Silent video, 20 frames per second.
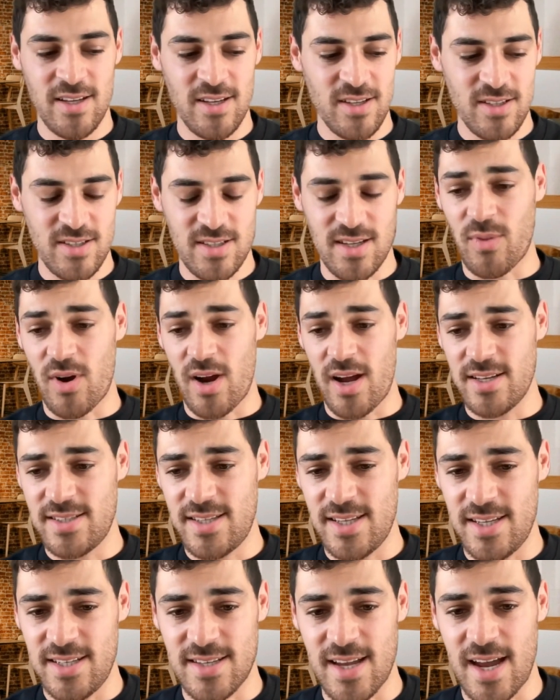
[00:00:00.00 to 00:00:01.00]
summarize
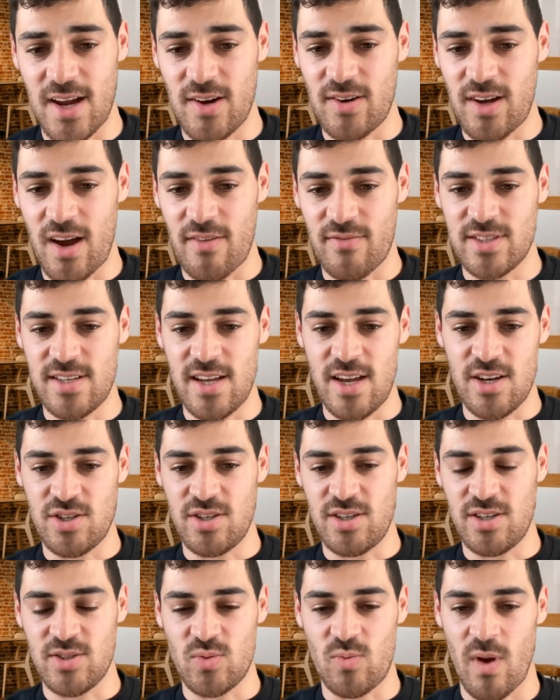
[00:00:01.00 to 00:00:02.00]
the entire
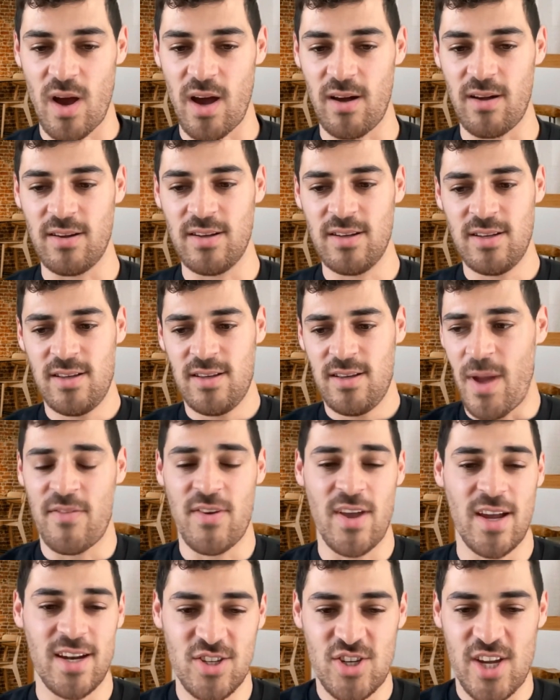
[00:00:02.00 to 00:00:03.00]
conversation as well. Have
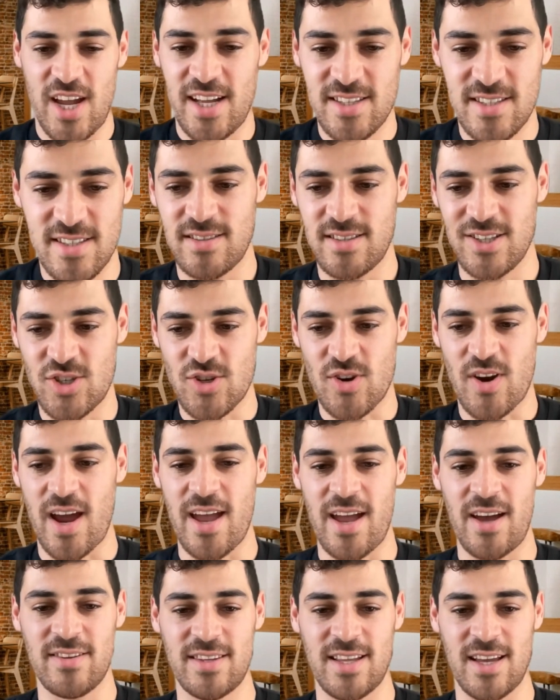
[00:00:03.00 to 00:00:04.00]
you had a chance to try
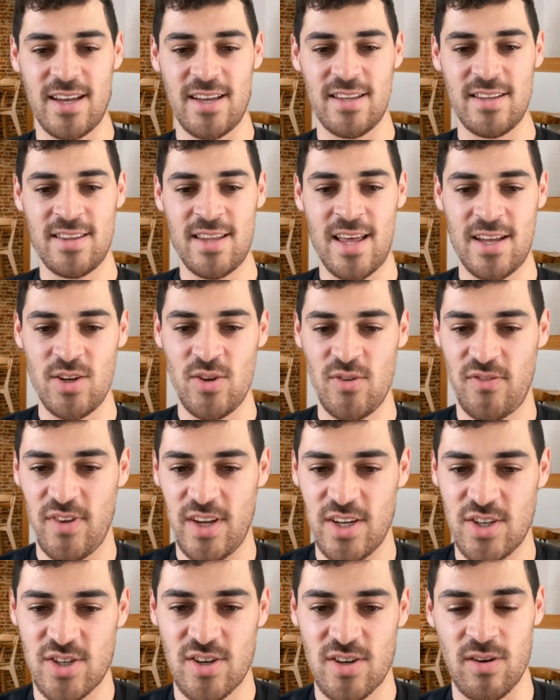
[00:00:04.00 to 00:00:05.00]
out that new
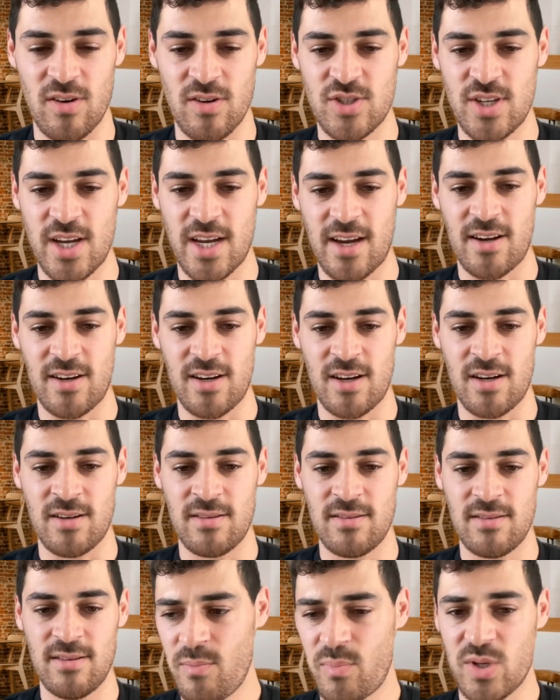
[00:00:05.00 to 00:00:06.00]
feature or check out
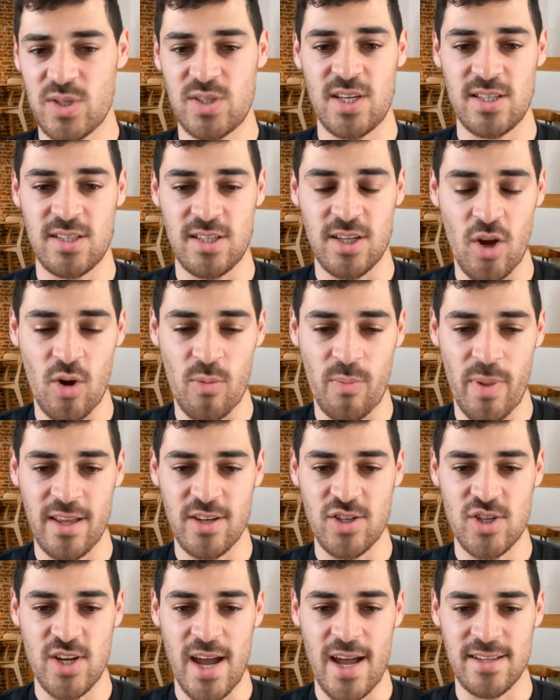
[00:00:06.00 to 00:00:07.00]
our persistent
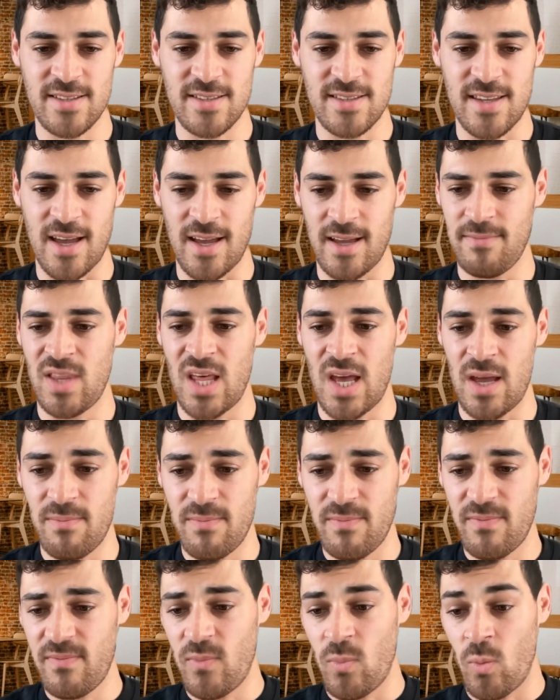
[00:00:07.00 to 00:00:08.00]
copilot chats that
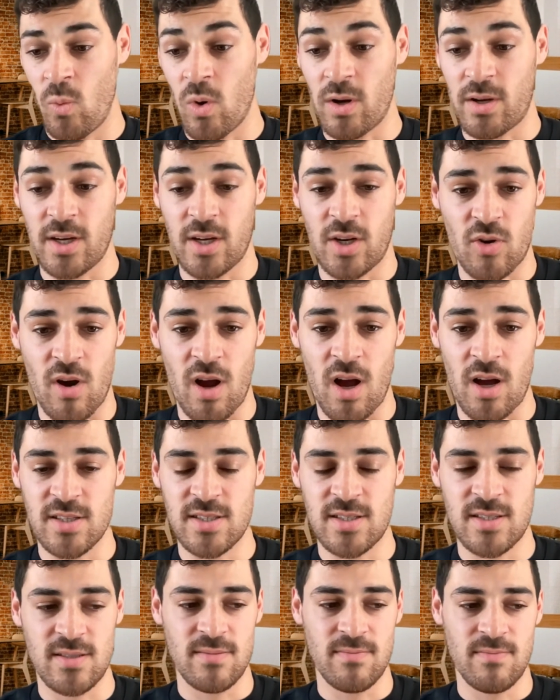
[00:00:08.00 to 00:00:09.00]
work
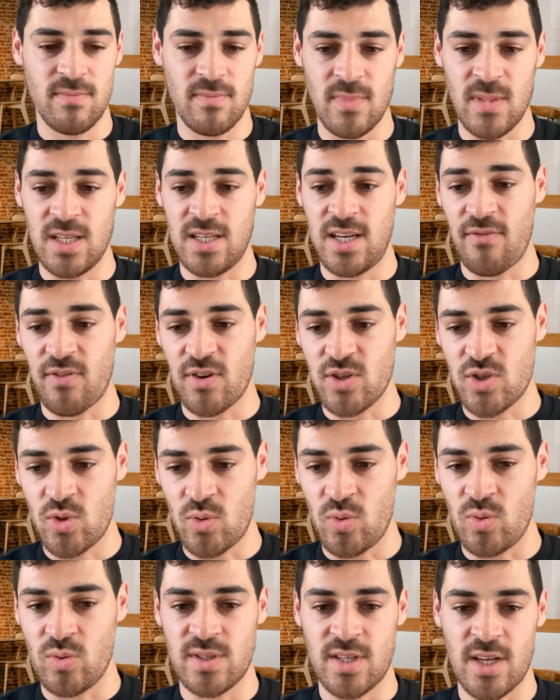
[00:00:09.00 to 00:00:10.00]
across the different
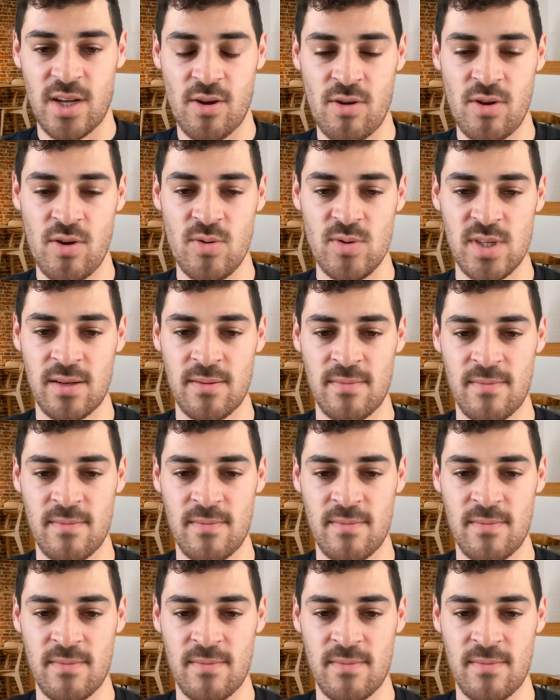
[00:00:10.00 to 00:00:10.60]
tools that you're using?